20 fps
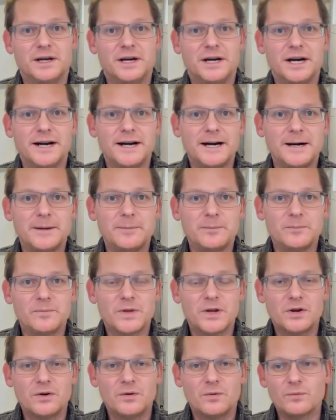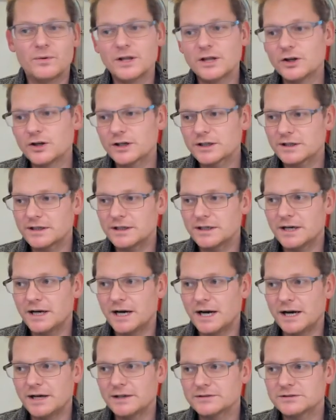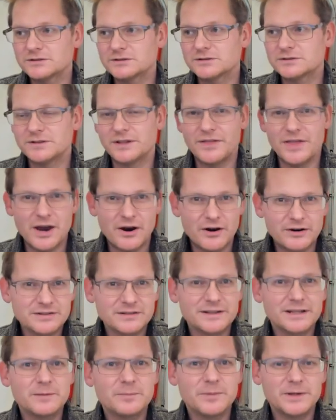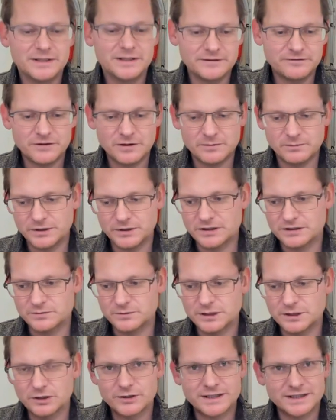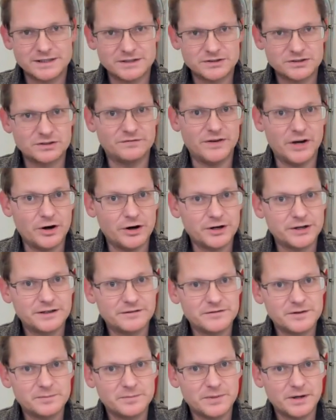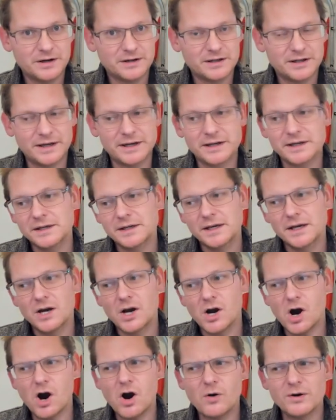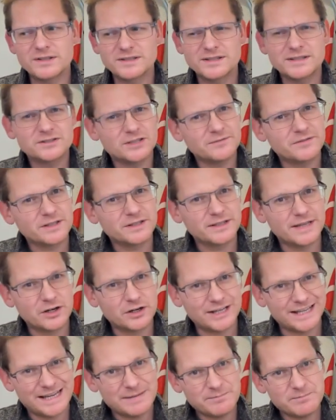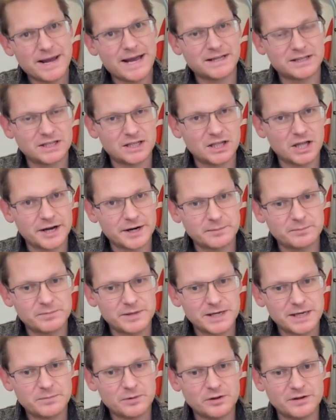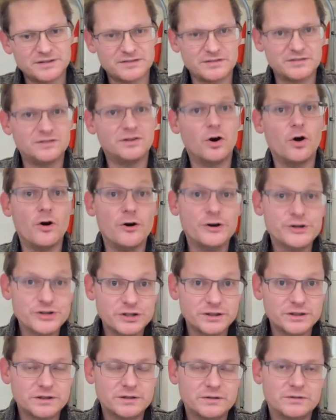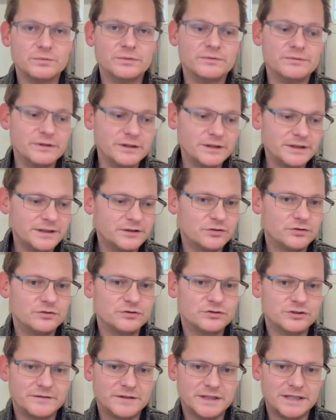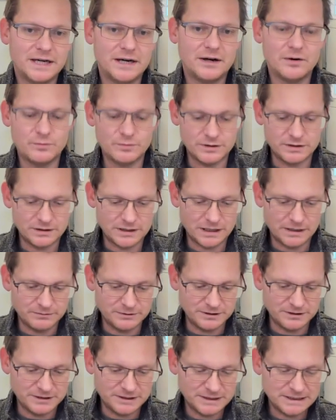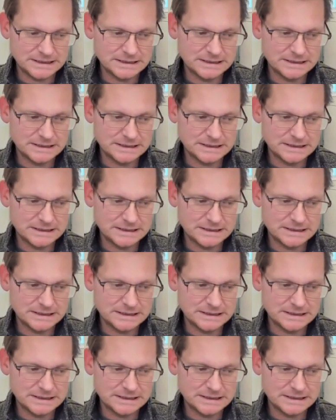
Um, we look uh, there; it's a little bit different because we look at the severity of the bug, like oh, is this something that could impact a lot of people? Is it urgent? Do we really need to do something now? Are we are we